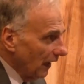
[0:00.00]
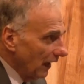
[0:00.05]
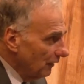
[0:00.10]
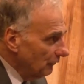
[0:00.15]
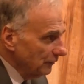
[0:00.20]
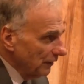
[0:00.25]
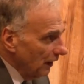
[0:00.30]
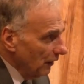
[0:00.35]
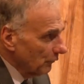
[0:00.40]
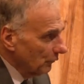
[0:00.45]
I
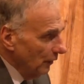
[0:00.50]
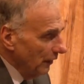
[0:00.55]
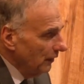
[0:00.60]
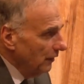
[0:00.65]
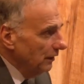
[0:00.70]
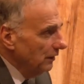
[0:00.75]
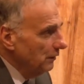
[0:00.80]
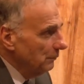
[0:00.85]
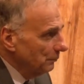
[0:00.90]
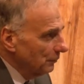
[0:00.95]
have not read
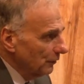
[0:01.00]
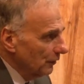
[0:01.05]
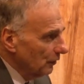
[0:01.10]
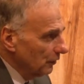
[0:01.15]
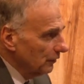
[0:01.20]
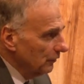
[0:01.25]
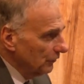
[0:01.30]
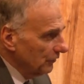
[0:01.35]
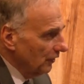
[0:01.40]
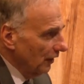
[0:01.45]
any
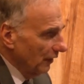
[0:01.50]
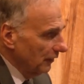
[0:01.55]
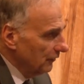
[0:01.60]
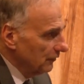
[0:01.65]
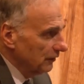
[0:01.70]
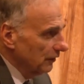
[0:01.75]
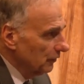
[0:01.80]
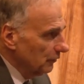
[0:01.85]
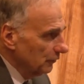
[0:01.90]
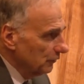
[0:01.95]
political
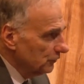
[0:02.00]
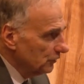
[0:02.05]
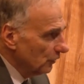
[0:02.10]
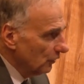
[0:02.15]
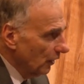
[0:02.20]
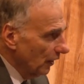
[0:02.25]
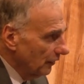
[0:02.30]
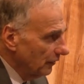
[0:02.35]
science literature